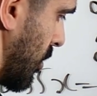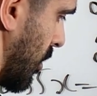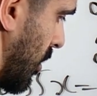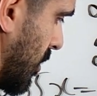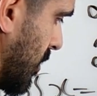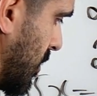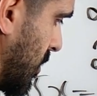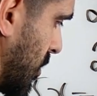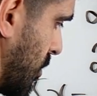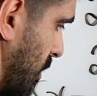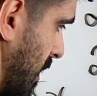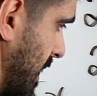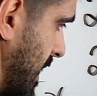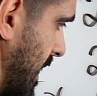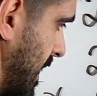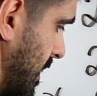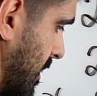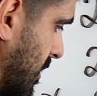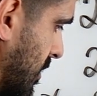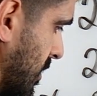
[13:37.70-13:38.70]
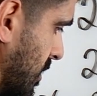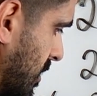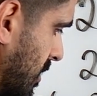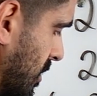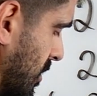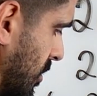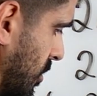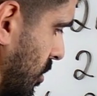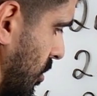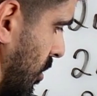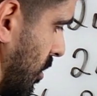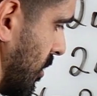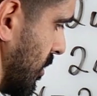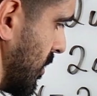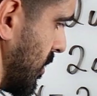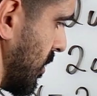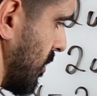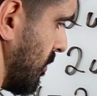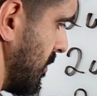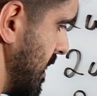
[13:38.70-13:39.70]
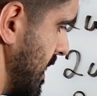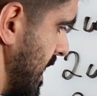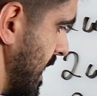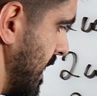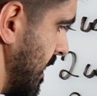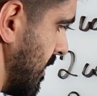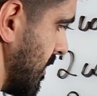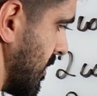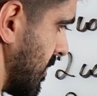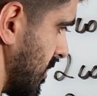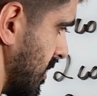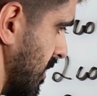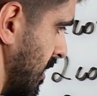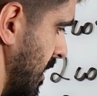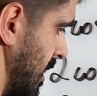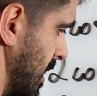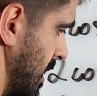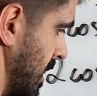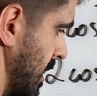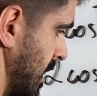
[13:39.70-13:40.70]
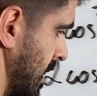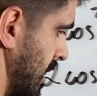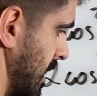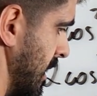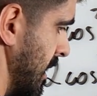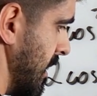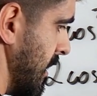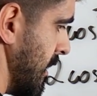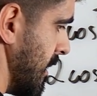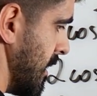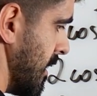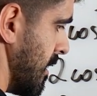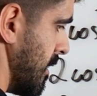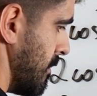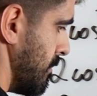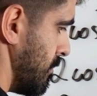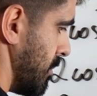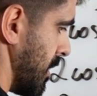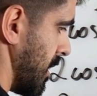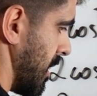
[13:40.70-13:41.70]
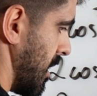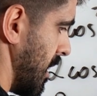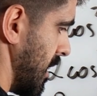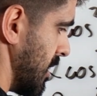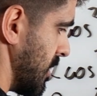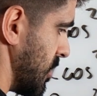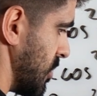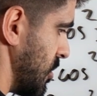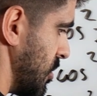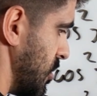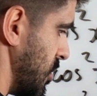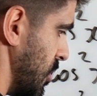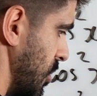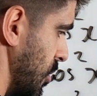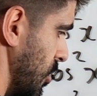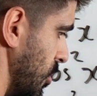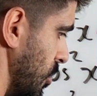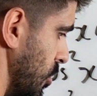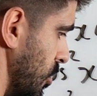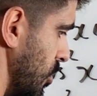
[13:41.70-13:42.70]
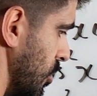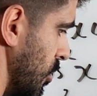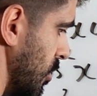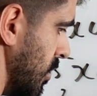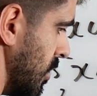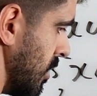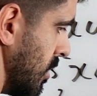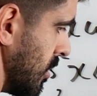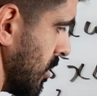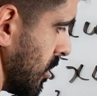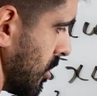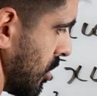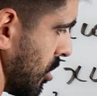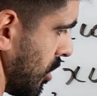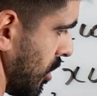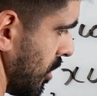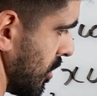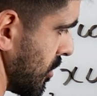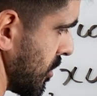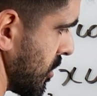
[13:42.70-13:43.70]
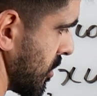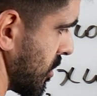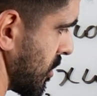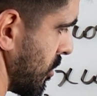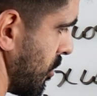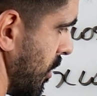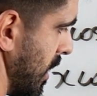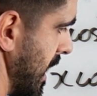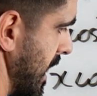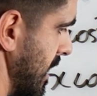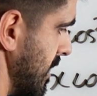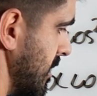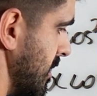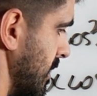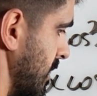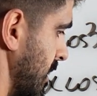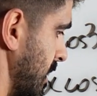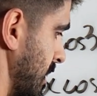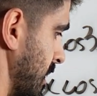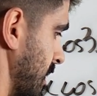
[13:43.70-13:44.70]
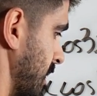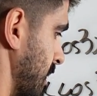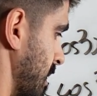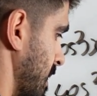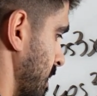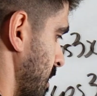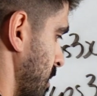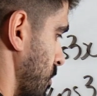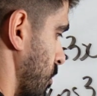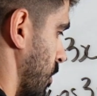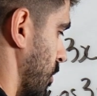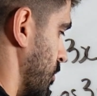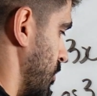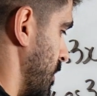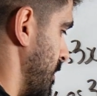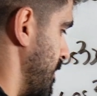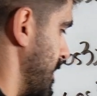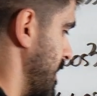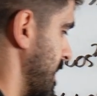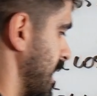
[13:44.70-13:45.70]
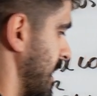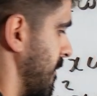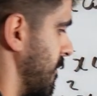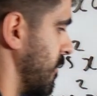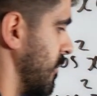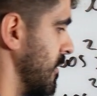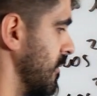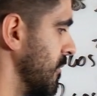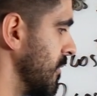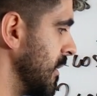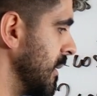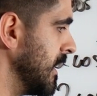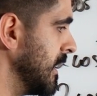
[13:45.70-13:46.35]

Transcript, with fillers: cos squared x cos 3x plus 2 cos squared. What would we be left with?